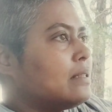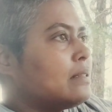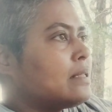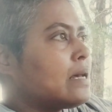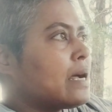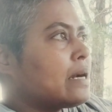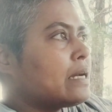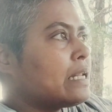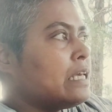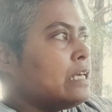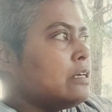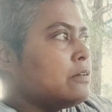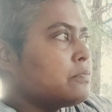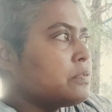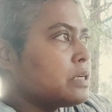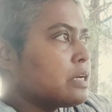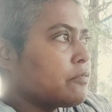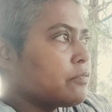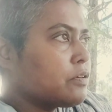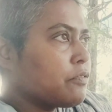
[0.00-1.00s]
that
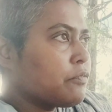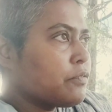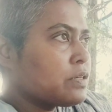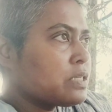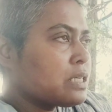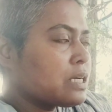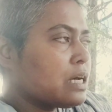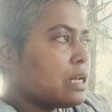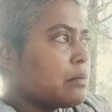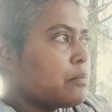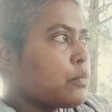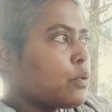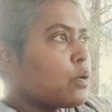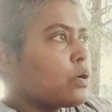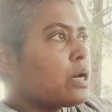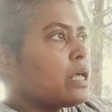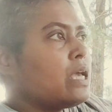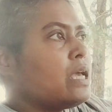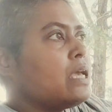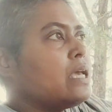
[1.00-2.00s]
even if the physical
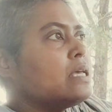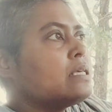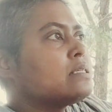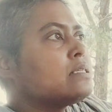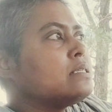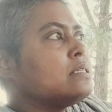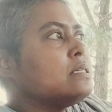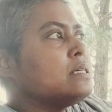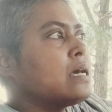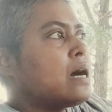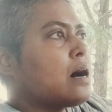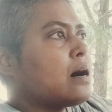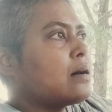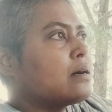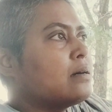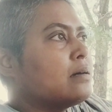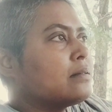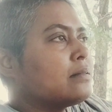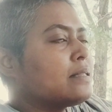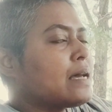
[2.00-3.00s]
body is
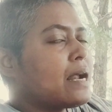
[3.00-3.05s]
young,